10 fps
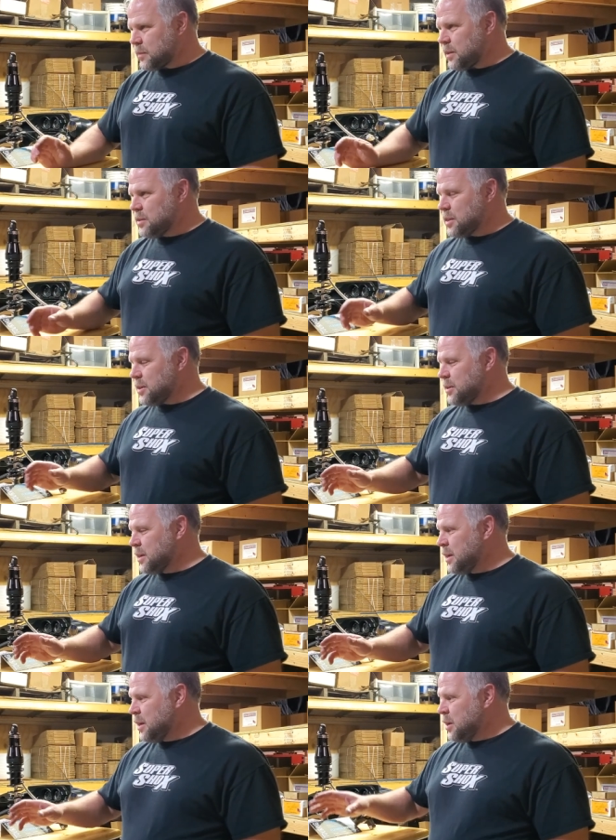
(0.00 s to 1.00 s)

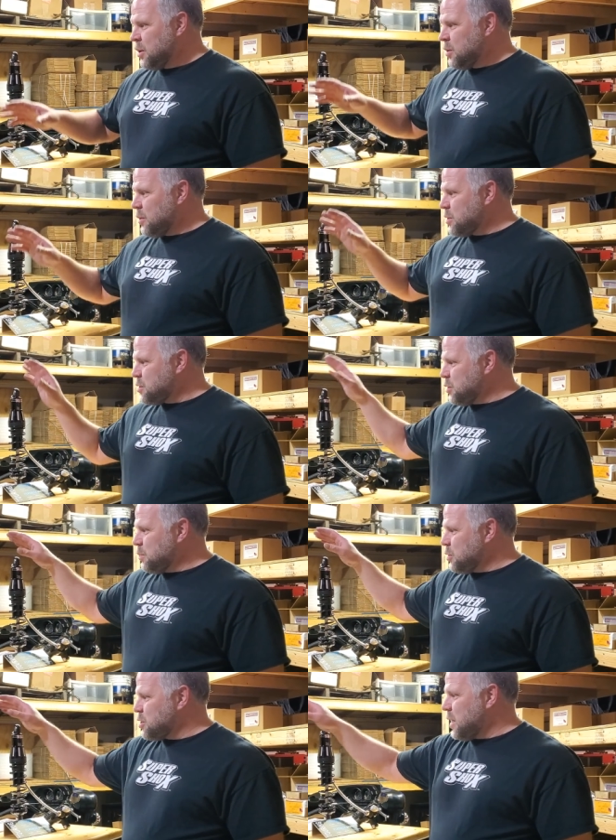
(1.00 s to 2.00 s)
So with
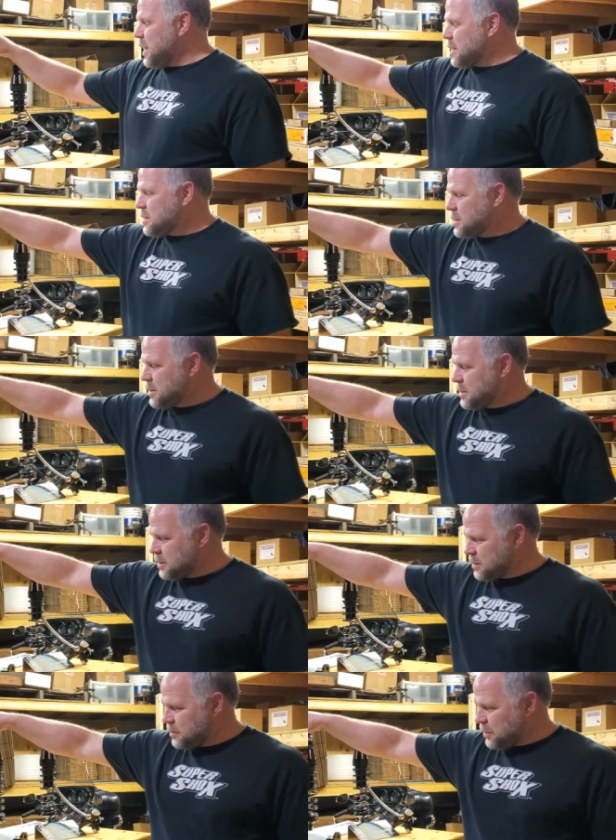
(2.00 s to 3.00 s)
Super Shox,
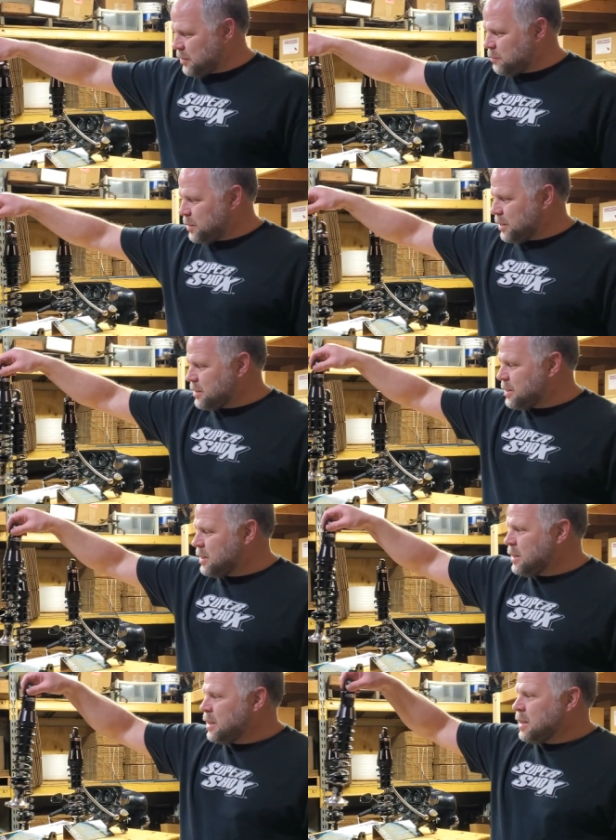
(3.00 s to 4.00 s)
we've built
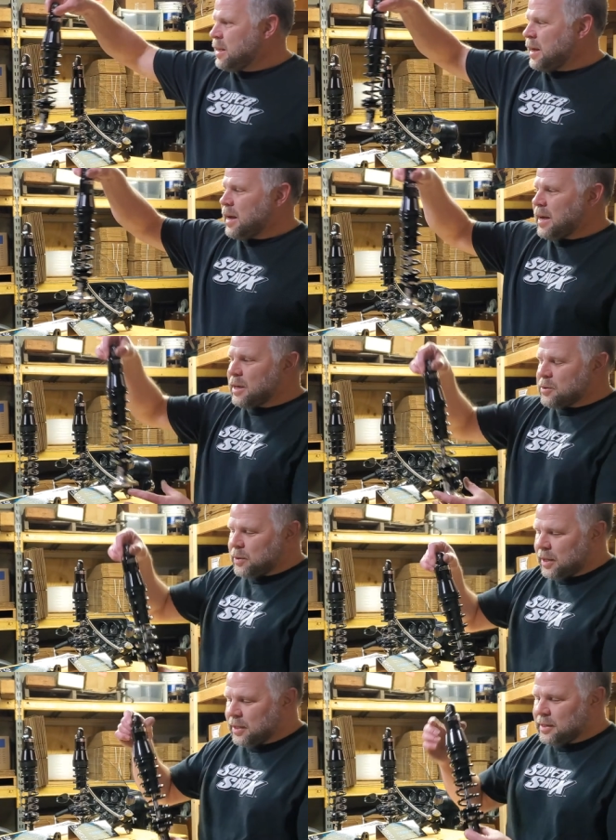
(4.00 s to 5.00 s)
a high
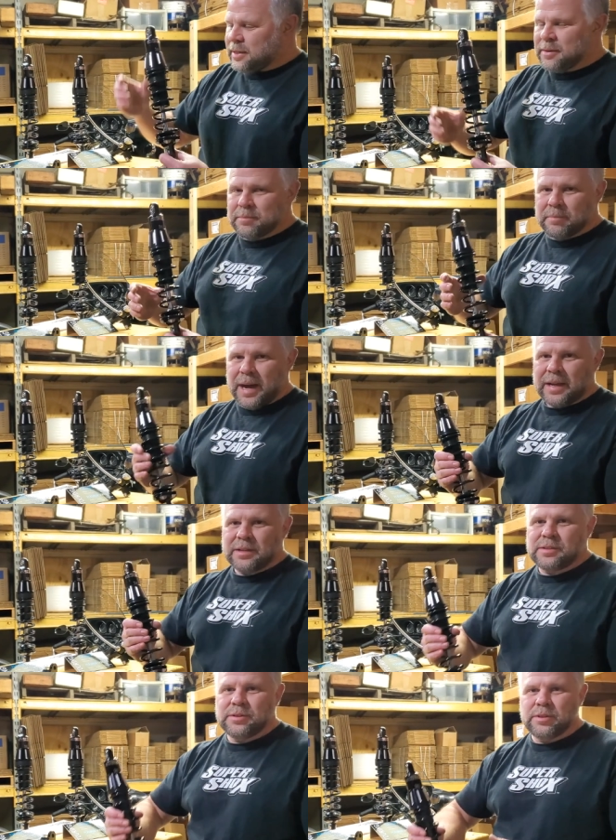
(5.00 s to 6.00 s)
quality
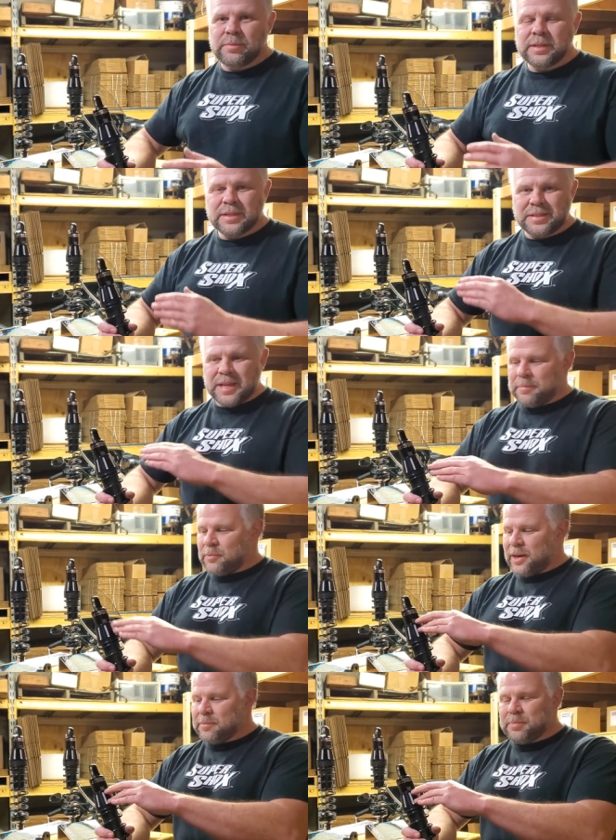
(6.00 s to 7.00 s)
monotube
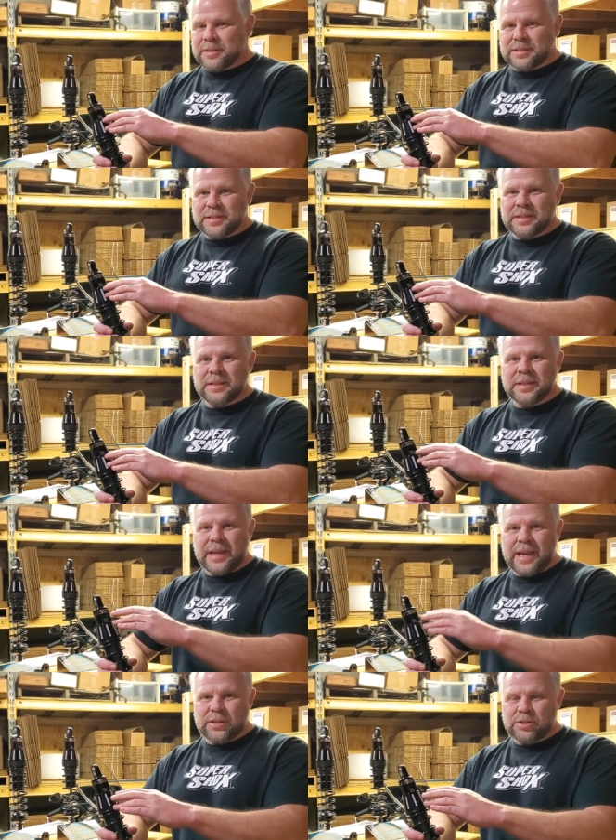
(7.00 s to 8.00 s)
separated piston
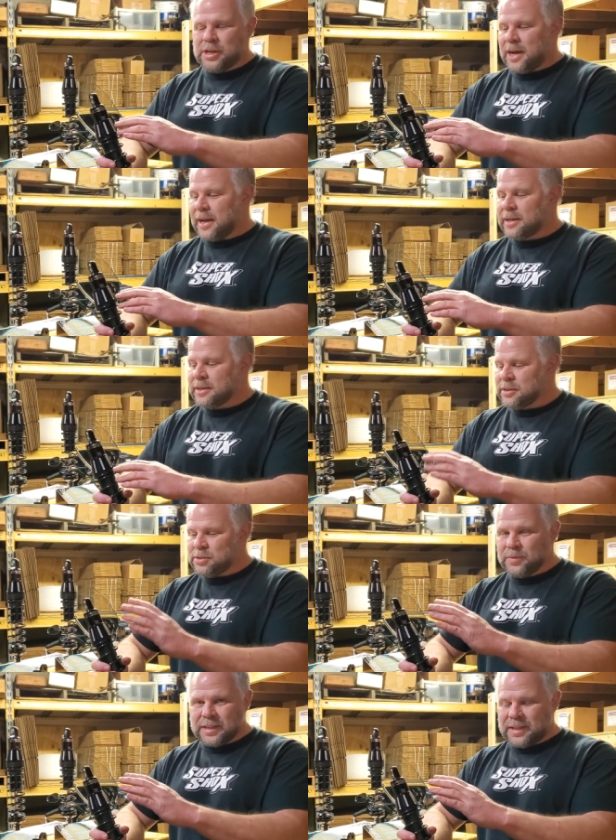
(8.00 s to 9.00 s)
gas shock.
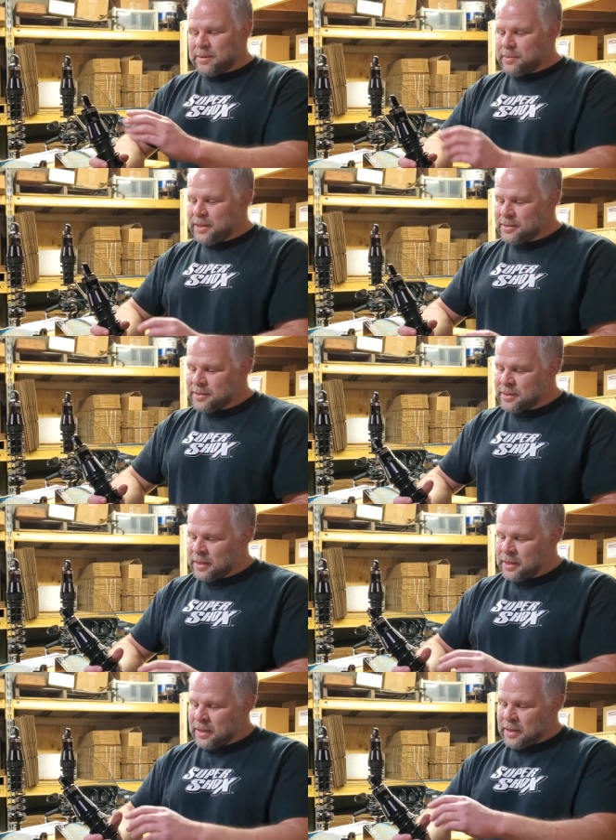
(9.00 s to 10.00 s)
So what that means
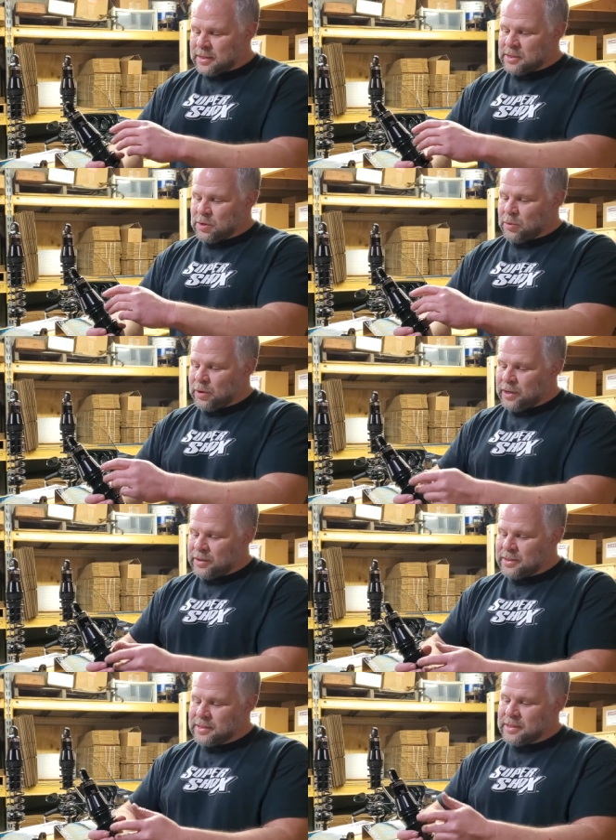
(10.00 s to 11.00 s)
is the oil
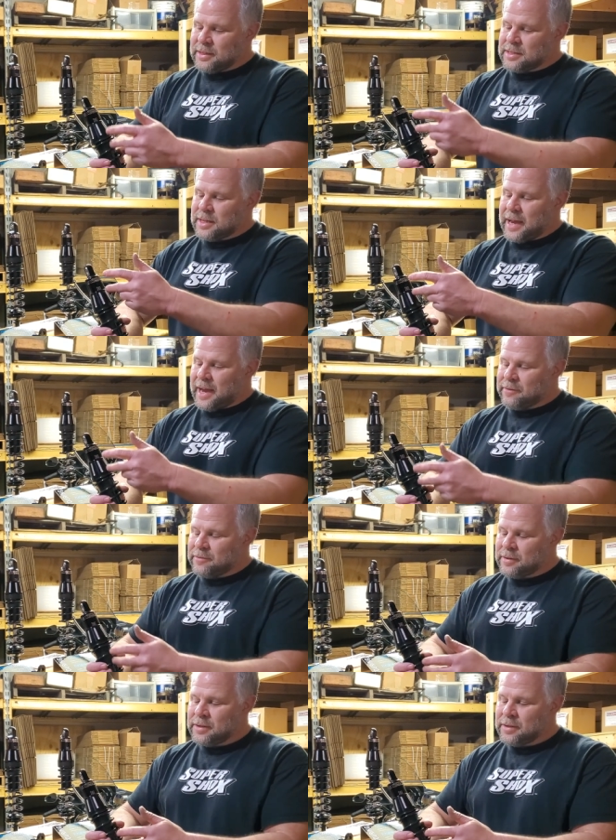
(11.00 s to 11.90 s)
is in this half,